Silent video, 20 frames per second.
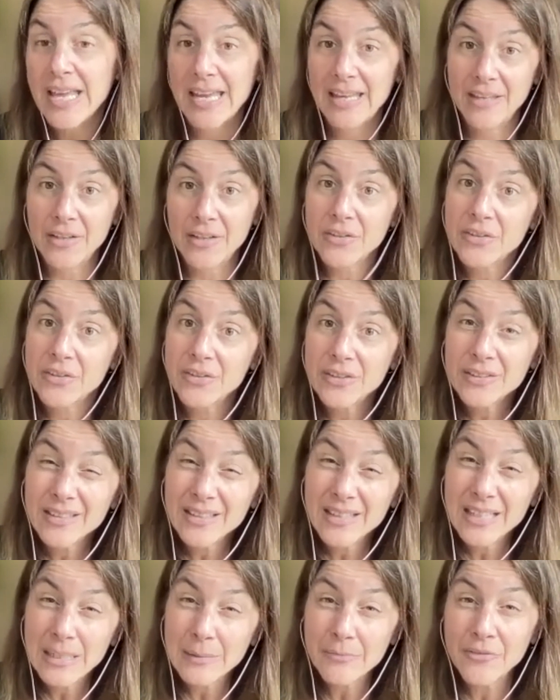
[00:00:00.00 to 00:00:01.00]
and they'll
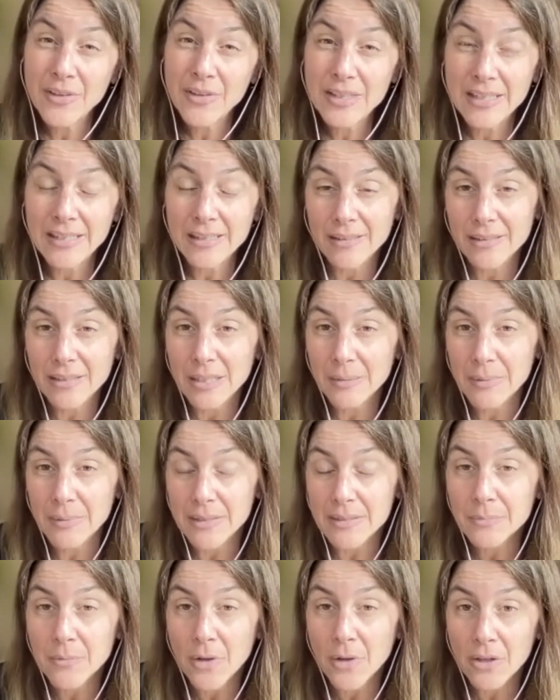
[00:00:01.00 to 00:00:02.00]
still keep funding a little
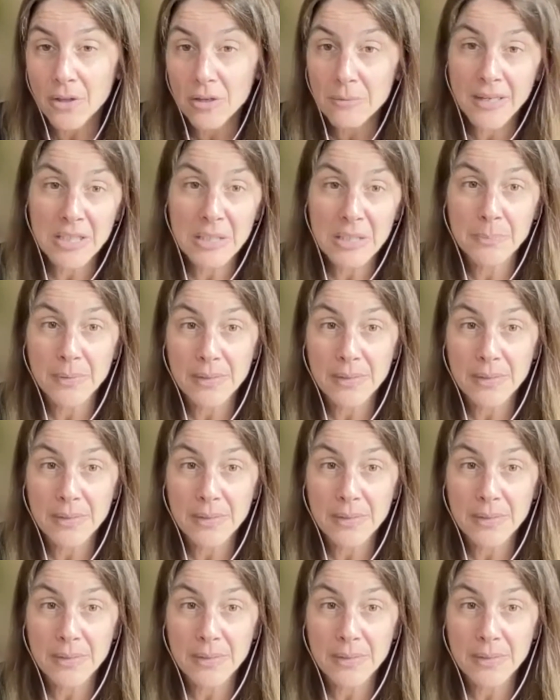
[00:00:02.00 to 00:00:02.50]
bit smaller amounts,